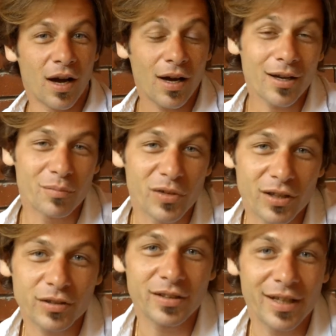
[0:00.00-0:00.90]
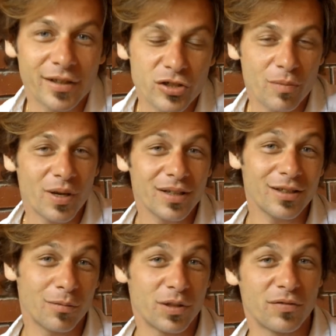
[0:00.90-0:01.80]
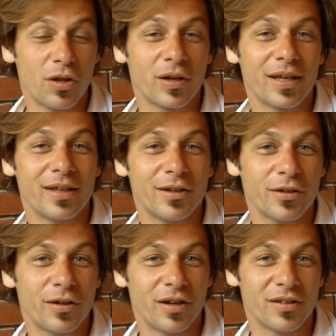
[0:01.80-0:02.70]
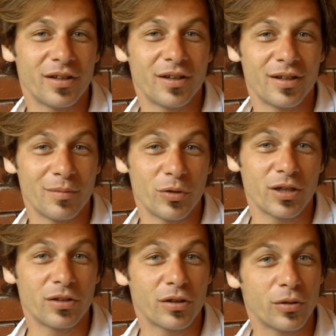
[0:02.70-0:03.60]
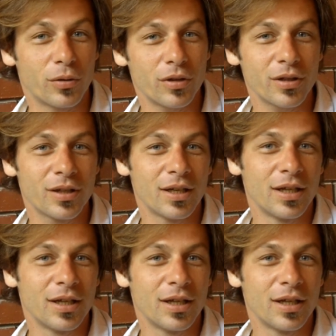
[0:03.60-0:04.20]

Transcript: Hi, I'm Dr. Daniel Chebat. I'll be vlogging here on IMRIC.org,